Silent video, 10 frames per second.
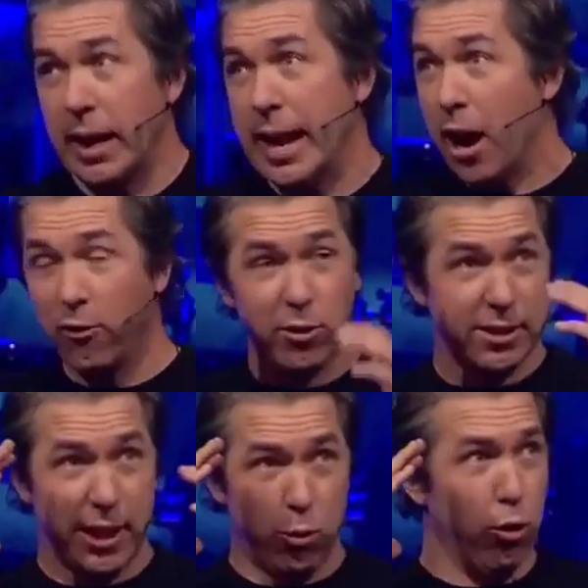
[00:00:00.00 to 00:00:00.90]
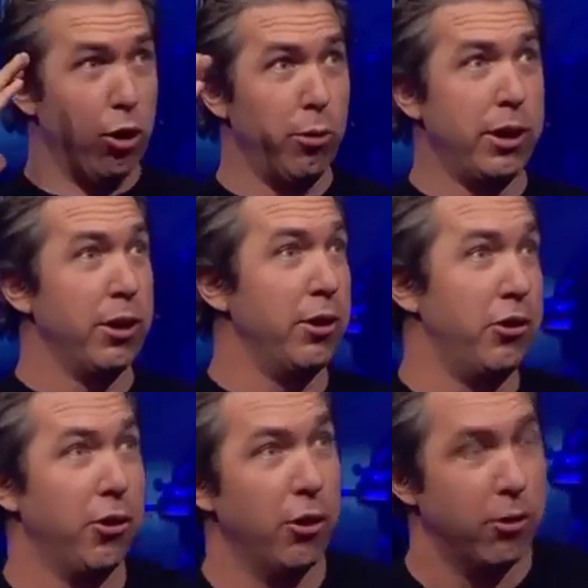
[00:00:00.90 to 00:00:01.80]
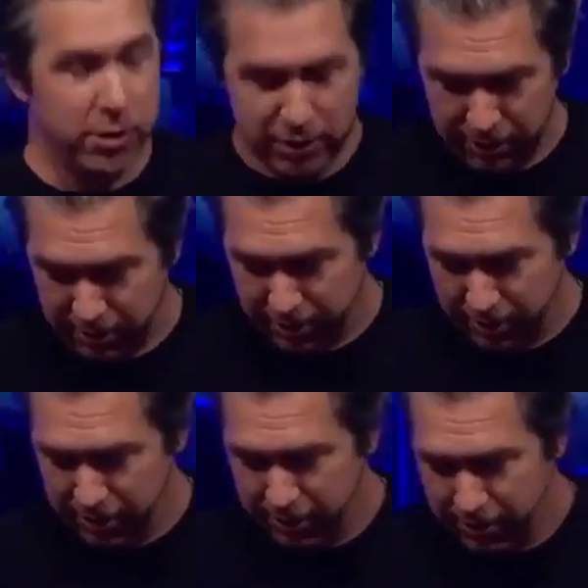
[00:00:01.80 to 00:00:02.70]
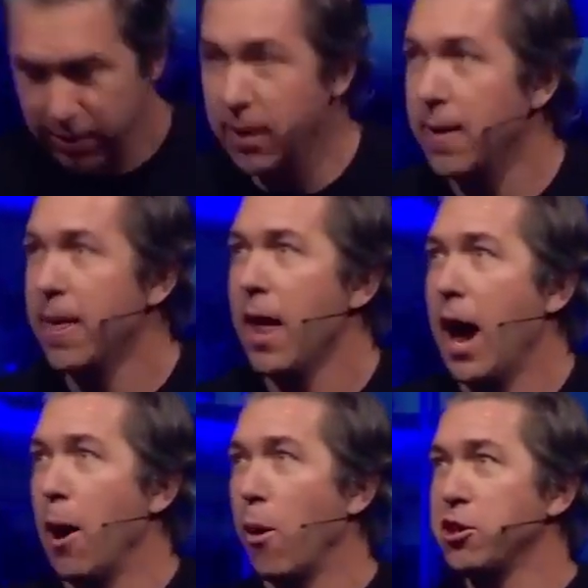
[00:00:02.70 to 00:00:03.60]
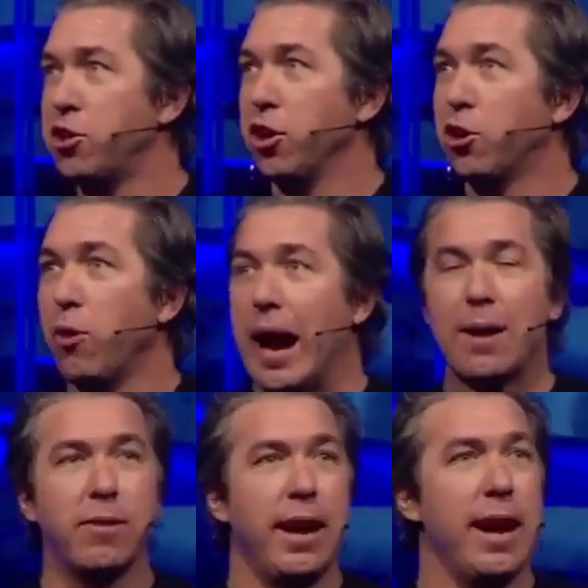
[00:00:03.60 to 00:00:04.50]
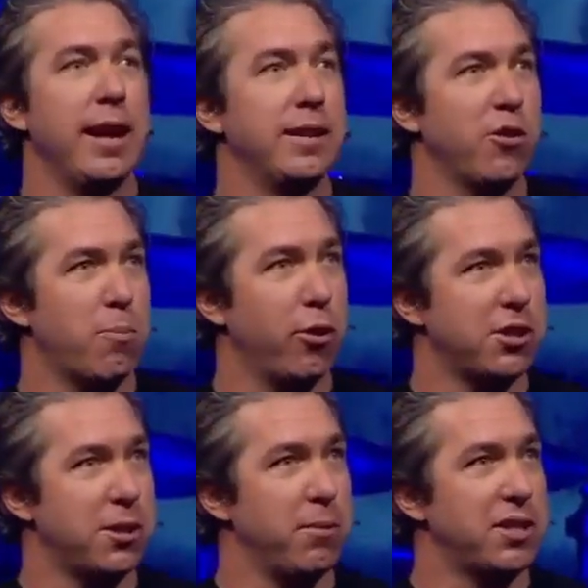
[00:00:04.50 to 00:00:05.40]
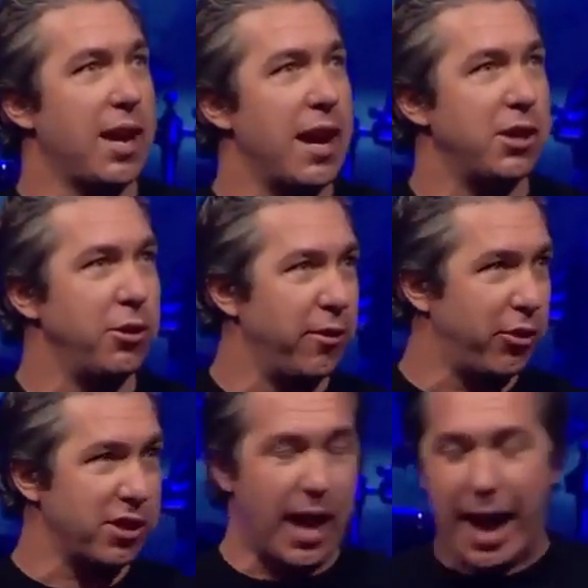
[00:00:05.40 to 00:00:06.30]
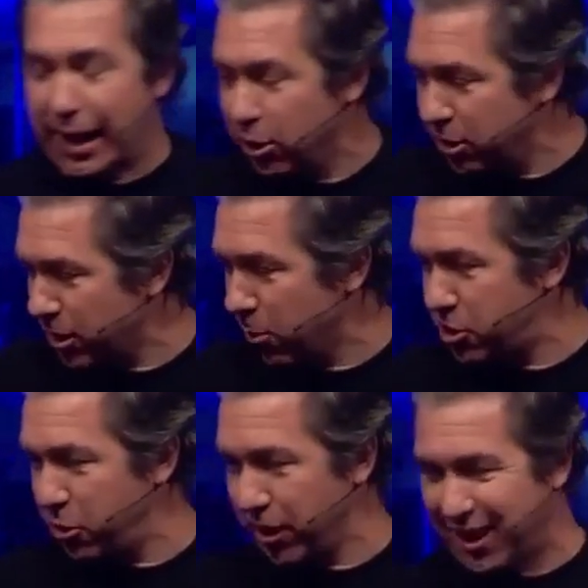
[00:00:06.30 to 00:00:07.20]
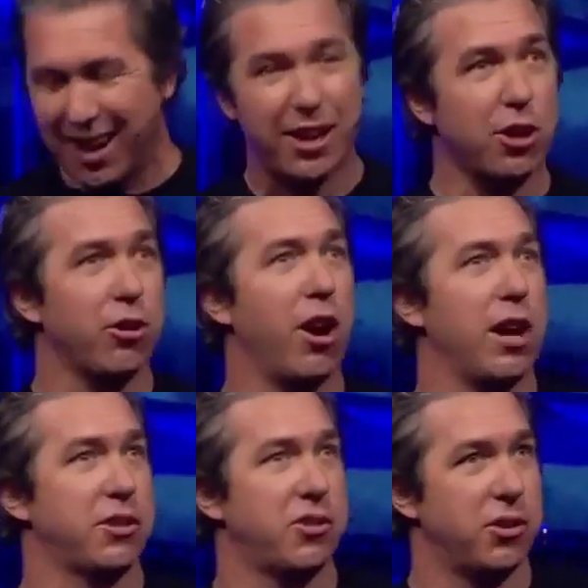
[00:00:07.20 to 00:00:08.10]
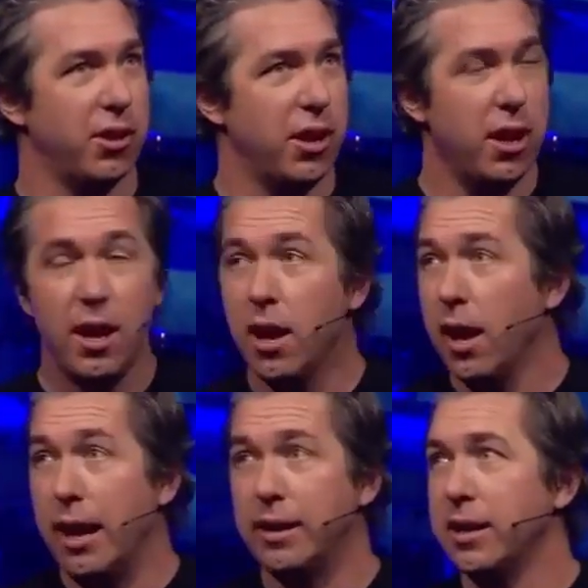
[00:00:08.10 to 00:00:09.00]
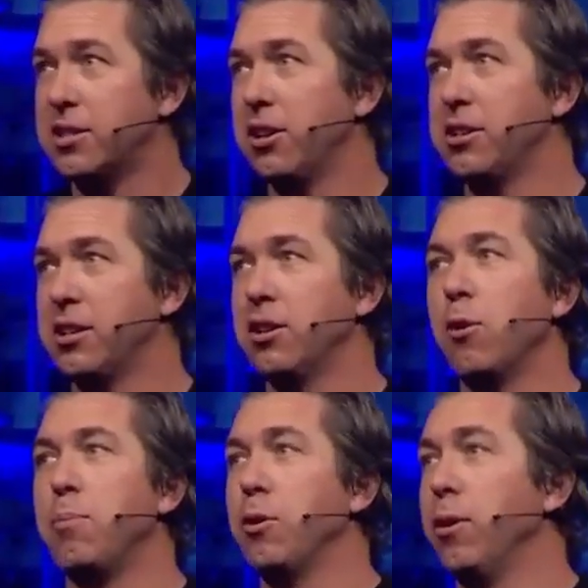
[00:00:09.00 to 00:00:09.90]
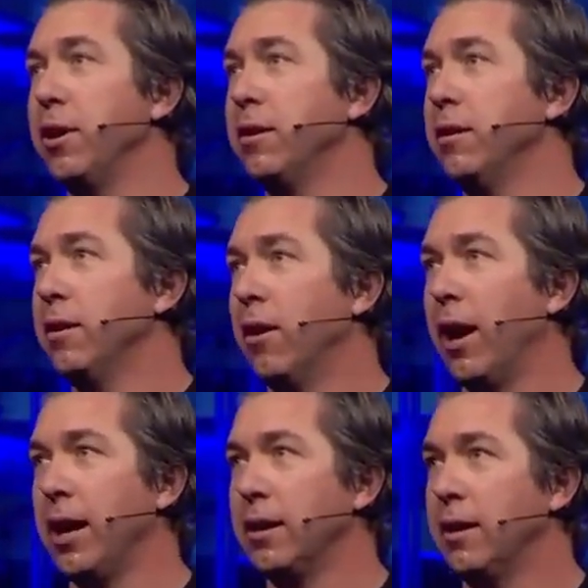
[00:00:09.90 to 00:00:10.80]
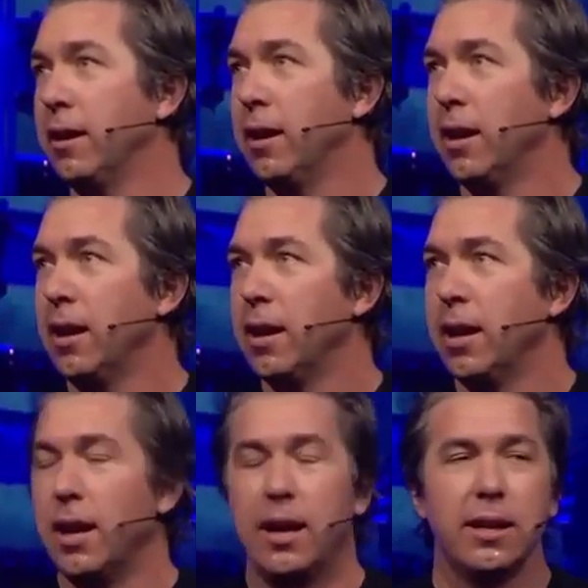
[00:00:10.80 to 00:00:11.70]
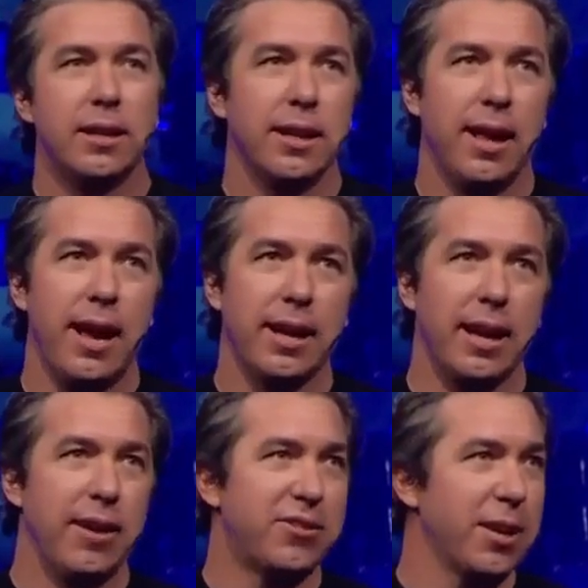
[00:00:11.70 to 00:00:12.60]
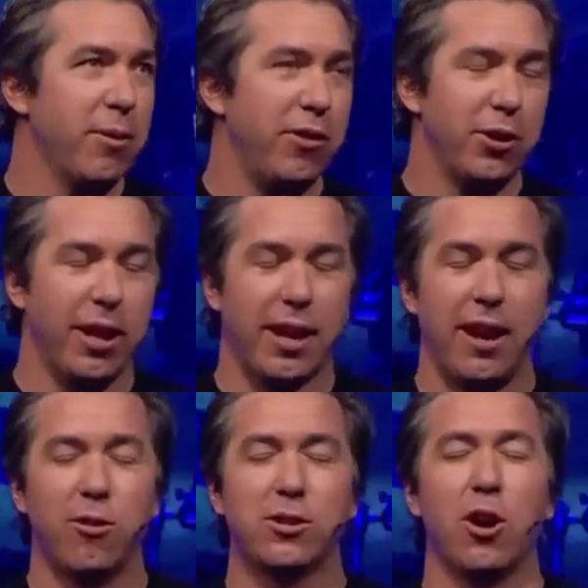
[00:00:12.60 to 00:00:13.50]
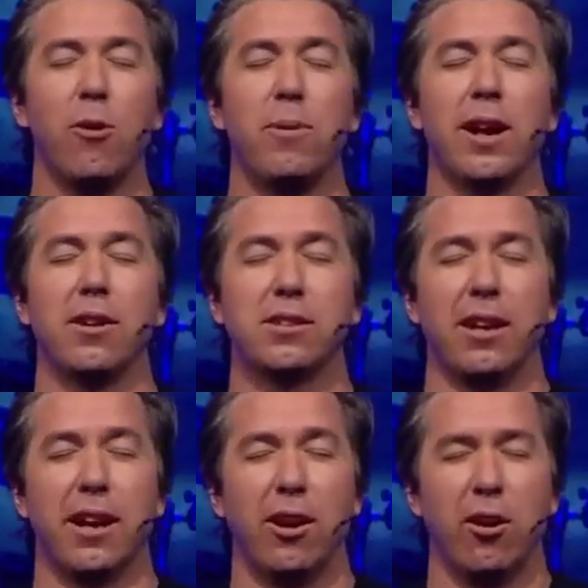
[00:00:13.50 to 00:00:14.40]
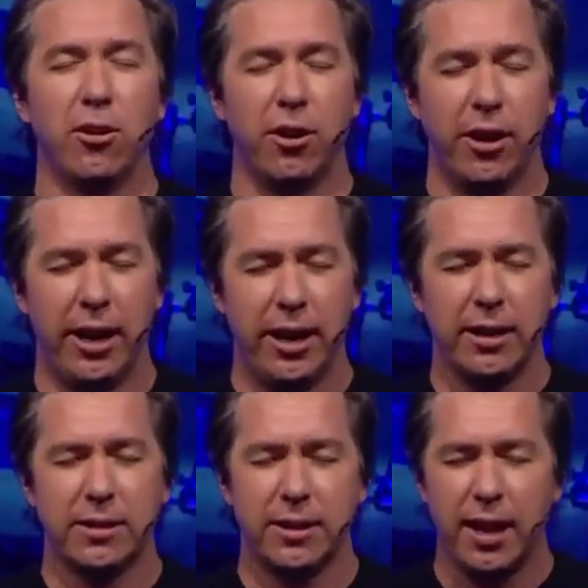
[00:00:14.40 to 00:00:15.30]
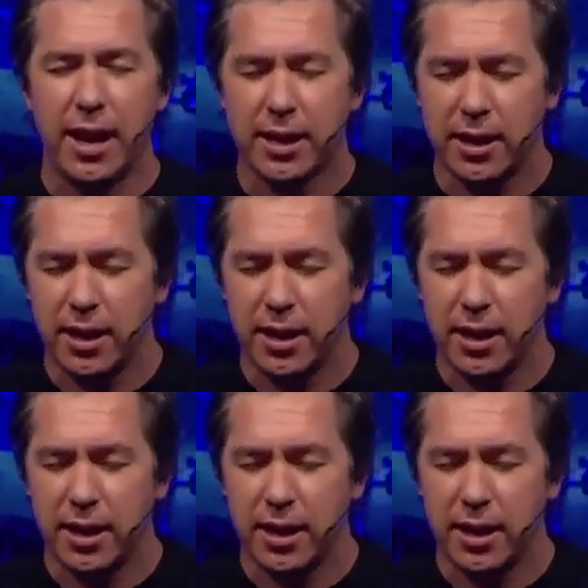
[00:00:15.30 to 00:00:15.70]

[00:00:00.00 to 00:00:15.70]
Now everyone's like, What are we going to do? I want you to grab the hand of the person beside you, and if there's aisles, I want you to cut across. And, and seriously, don't be weird, all right? like, if some of you are like, I was hoping I was gonna get a hold of her hand, like,